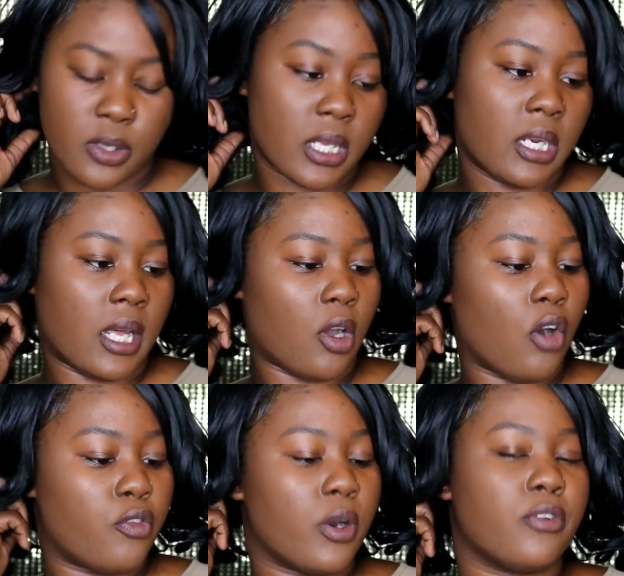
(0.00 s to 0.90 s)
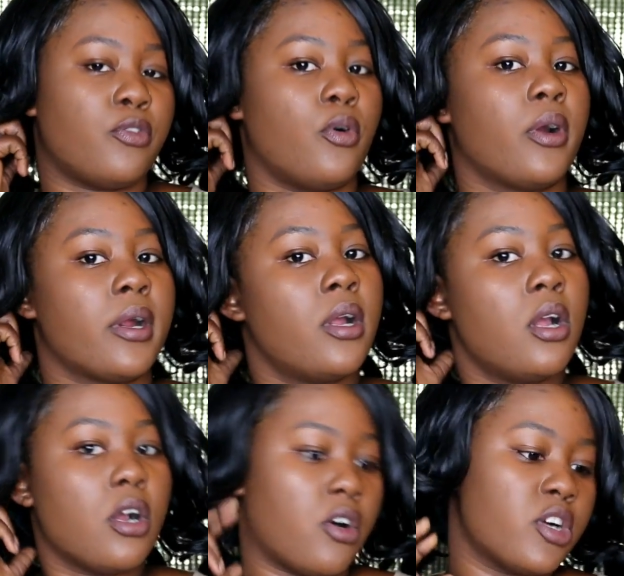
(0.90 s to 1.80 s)
You can like offer it for
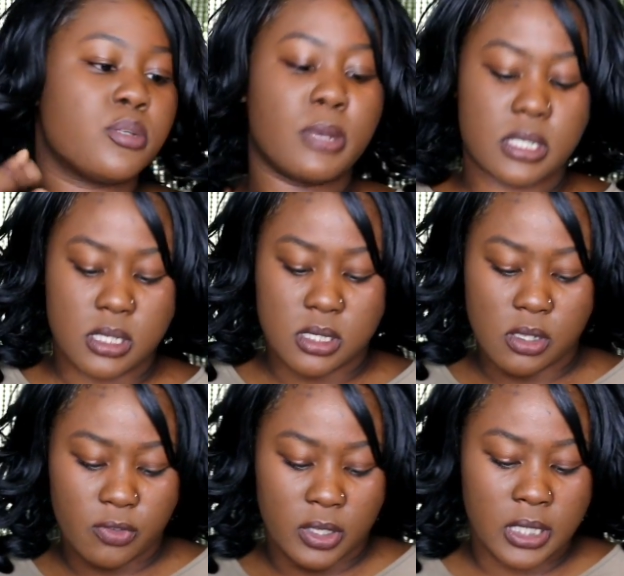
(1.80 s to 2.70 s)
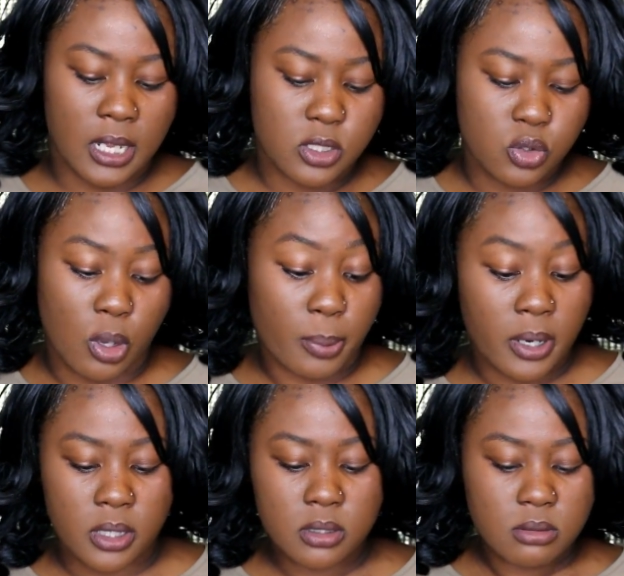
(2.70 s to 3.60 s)
Christmas and stuff like that to your
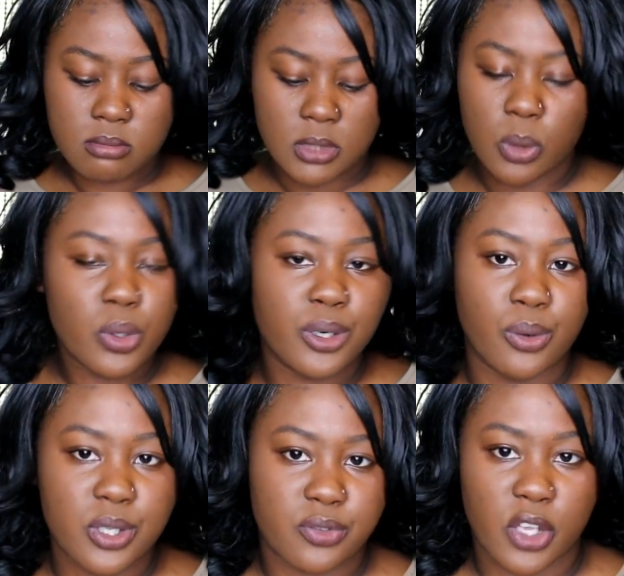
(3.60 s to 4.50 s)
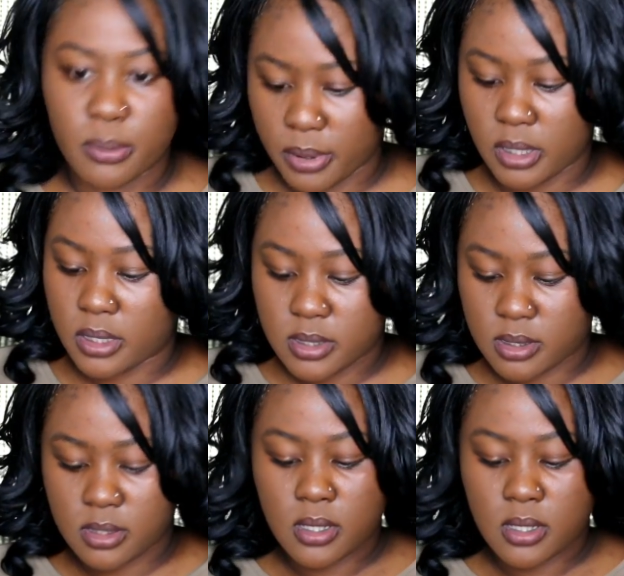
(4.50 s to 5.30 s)
parent. They wouldn't know it's fake, because